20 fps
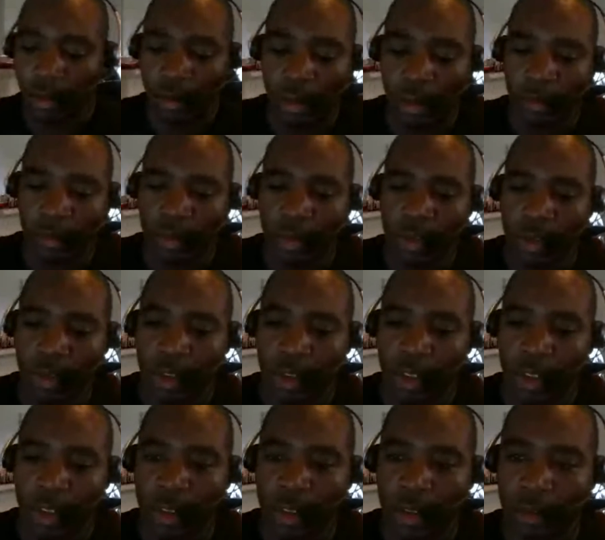no,
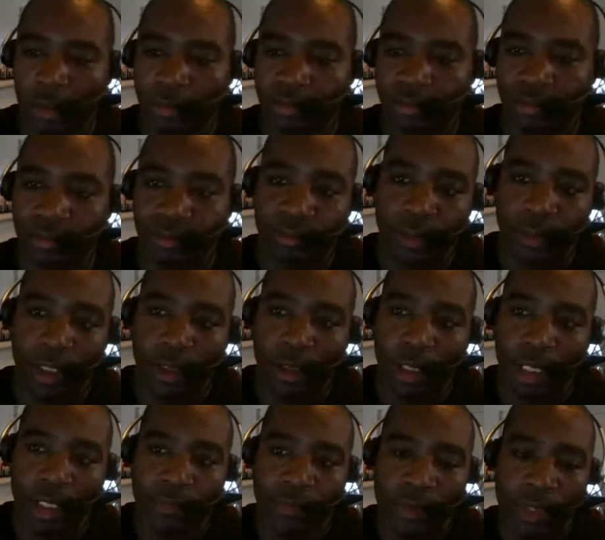
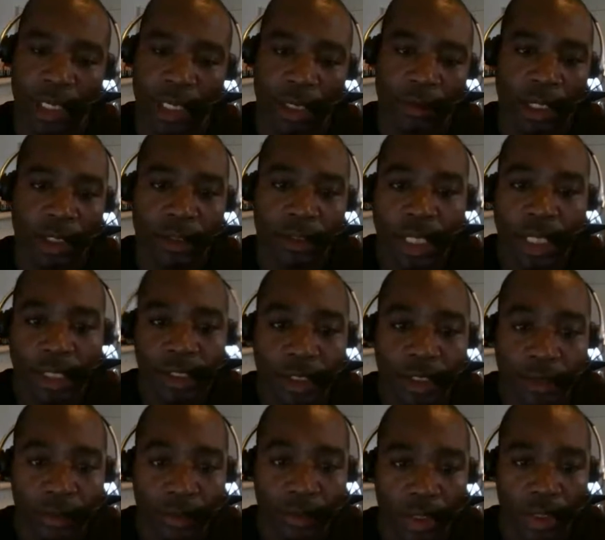I never got around to
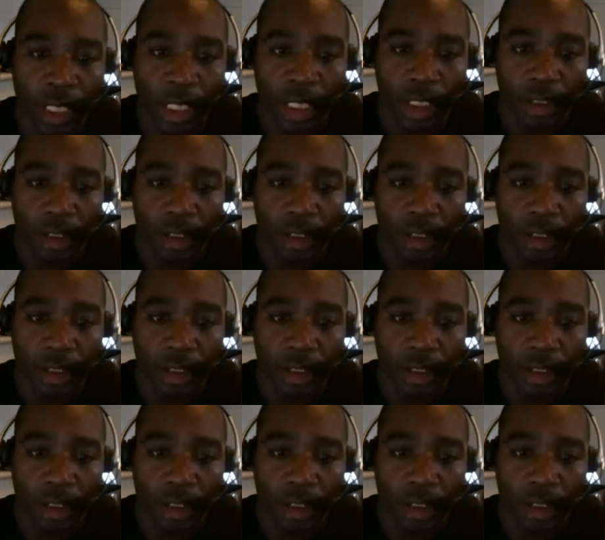actually doing